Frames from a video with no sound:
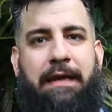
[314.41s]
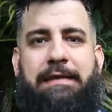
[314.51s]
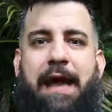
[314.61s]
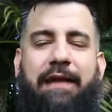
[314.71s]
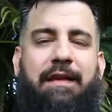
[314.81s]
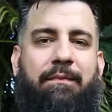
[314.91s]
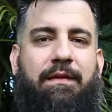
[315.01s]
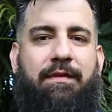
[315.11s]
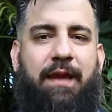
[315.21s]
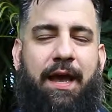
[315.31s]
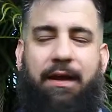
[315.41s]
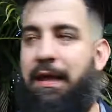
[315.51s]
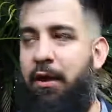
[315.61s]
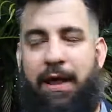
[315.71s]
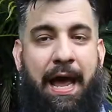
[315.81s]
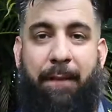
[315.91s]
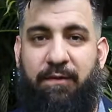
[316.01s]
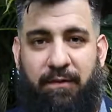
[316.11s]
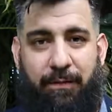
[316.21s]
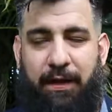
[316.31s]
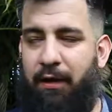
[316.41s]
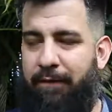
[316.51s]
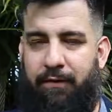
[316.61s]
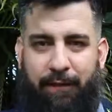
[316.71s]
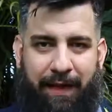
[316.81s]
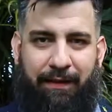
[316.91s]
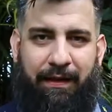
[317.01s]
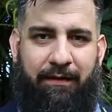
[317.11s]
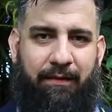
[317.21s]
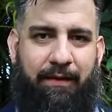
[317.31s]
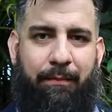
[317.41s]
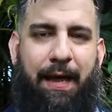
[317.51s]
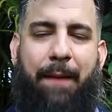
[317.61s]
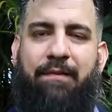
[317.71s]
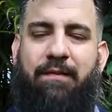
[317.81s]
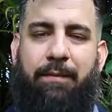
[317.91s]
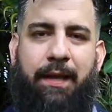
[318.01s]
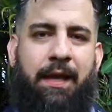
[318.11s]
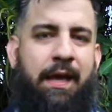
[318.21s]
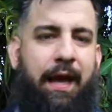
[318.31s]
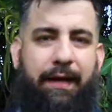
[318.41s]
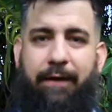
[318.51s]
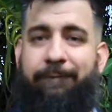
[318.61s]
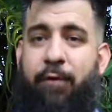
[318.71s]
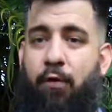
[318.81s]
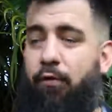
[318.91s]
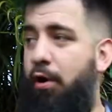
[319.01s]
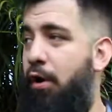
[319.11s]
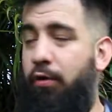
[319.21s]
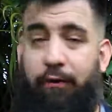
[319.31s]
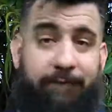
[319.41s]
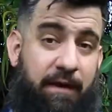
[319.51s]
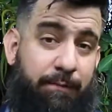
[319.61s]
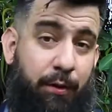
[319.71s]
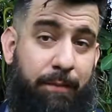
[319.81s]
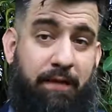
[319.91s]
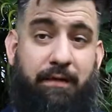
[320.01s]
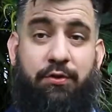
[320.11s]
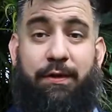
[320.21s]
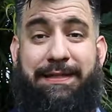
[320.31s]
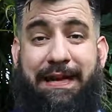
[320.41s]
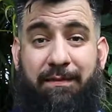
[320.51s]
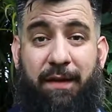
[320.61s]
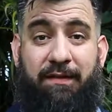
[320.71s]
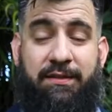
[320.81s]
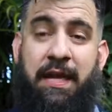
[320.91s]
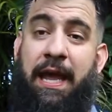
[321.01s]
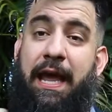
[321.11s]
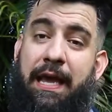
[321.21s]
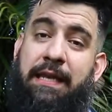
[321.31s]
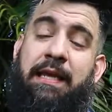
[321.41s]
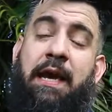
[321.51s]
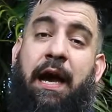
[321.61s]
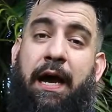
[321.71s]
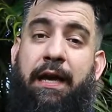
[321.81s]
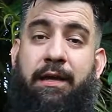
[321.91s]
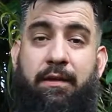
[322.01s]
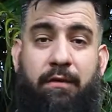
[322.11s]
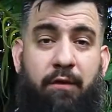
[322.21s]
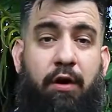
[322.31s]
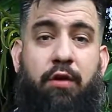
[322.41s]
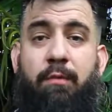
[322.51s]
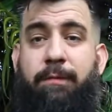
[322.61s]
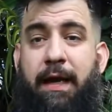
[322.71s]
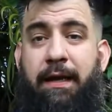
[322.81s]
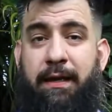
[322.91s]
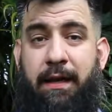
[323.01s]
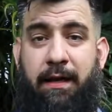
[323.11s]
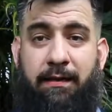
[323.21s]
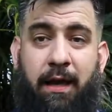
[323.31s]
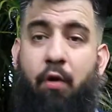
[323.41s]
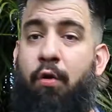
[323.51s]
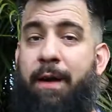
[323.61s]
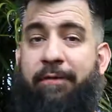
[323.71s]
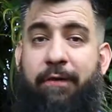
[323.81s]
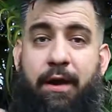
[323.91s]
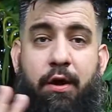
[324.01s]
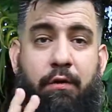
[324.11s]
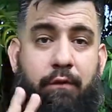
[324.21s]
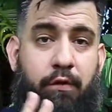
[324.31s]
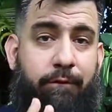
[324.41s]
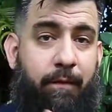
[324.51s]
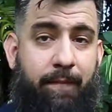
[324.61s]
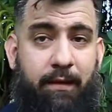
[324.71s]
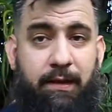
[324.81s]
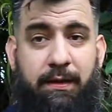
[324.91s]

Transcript: 9 times out of 10, it happens to me. I'll give you the latest example. Happens to me. I get a phone call or a Facebook message or a text message. Hey Eddie, I saw you or my friend knows you from I